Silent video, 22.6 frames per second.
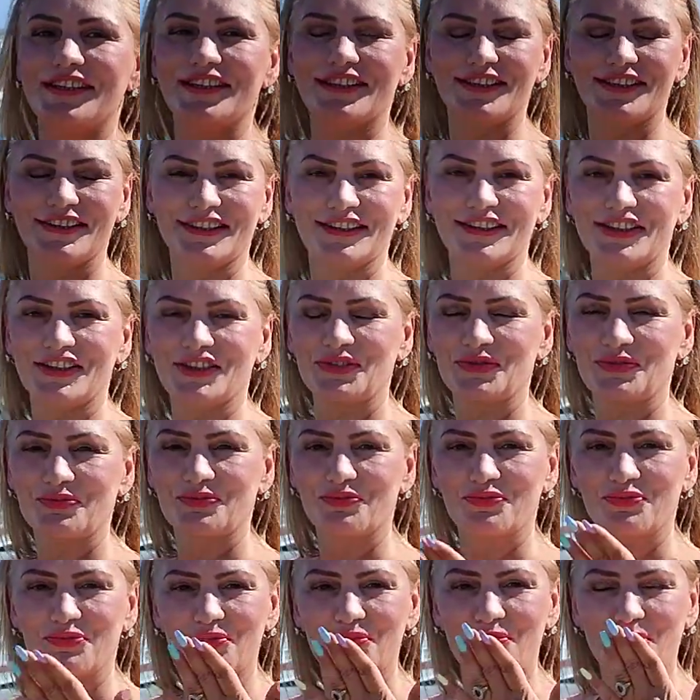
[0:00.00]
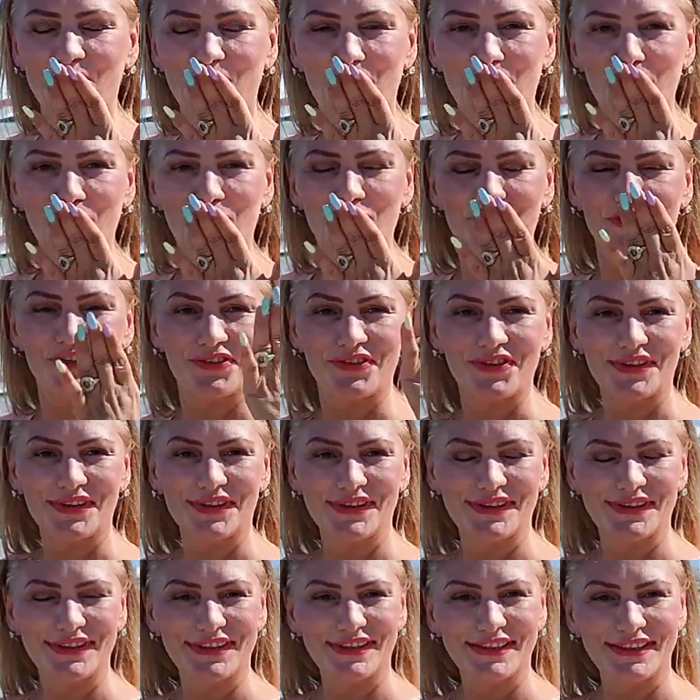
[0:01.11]
Oching Gressivien Leboeuf.
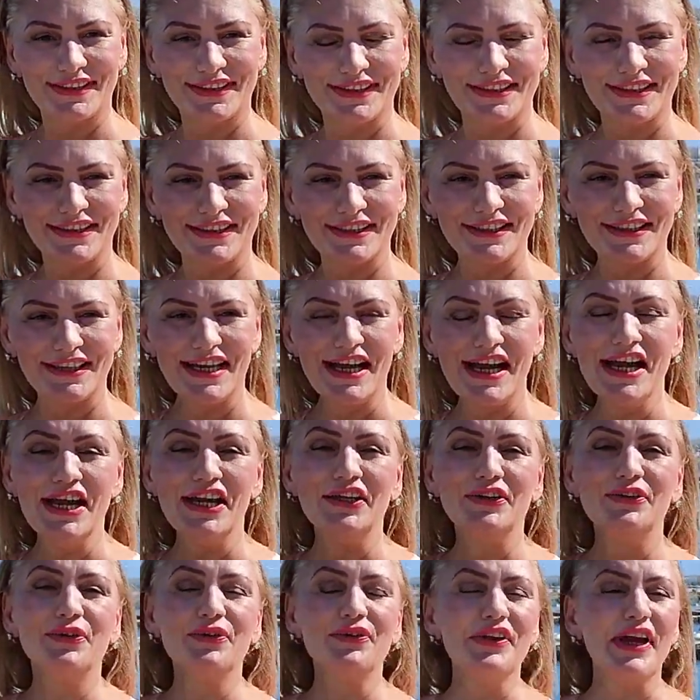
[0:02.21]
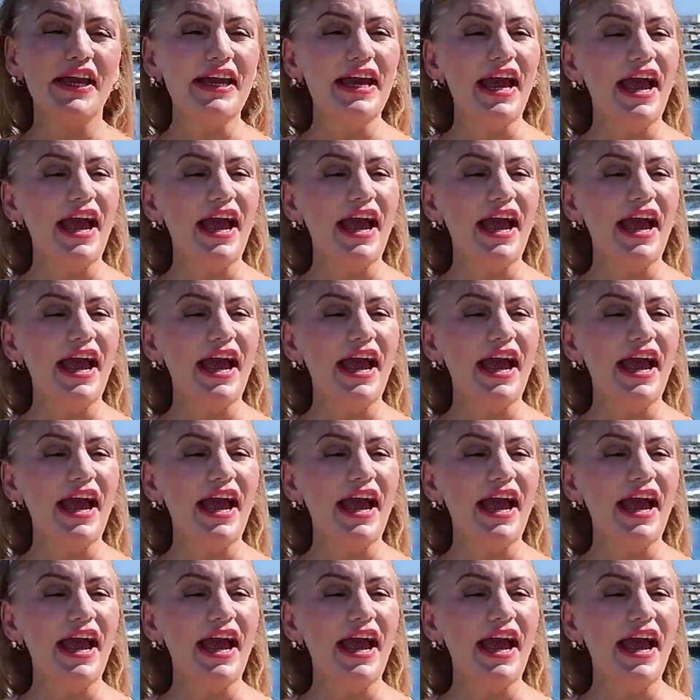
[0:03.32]
Do they